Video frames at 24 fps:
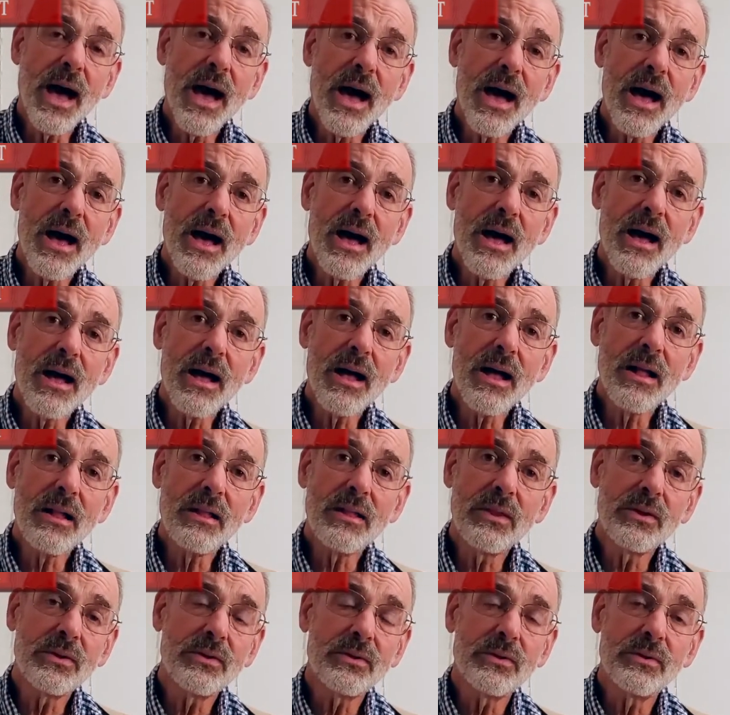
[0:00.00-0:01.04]

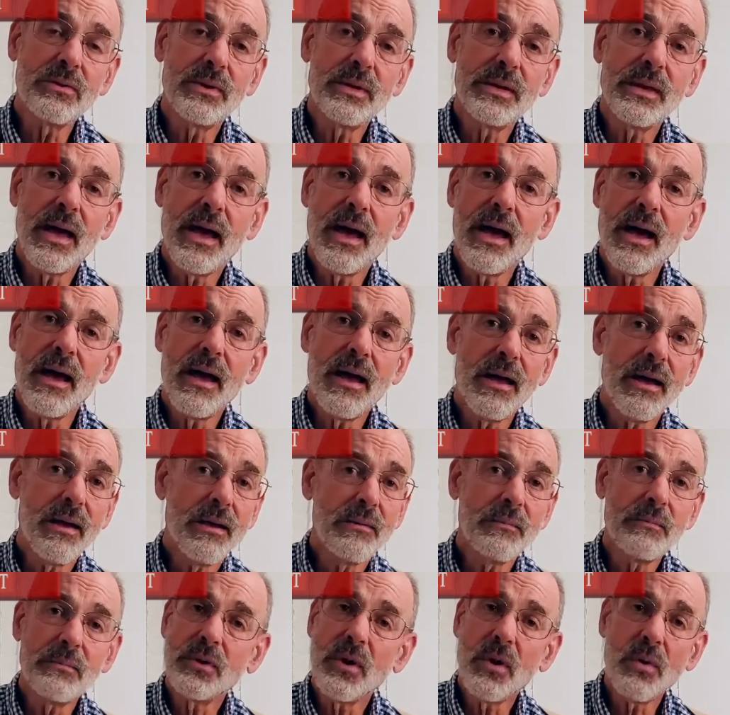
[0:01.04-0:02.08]
dollar and
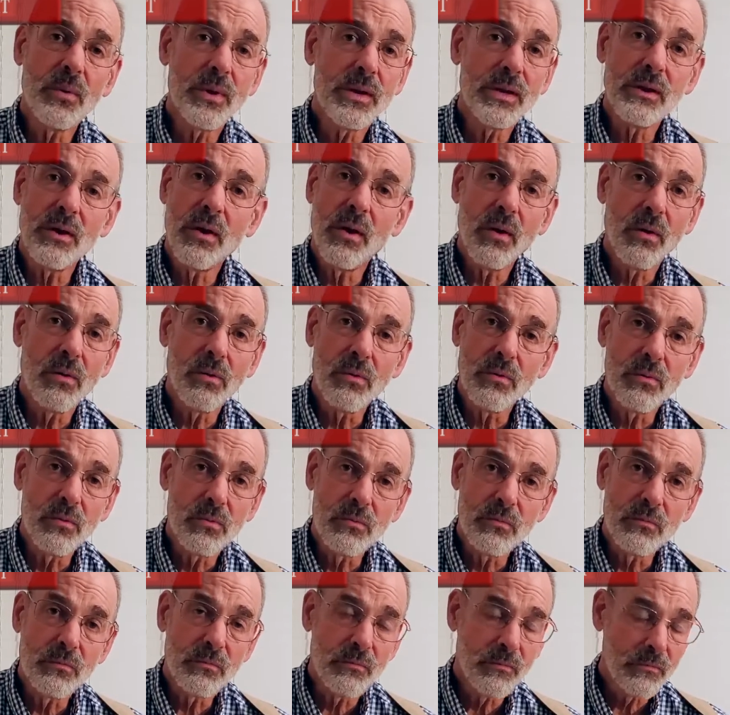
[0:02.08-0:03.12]
I'm going home.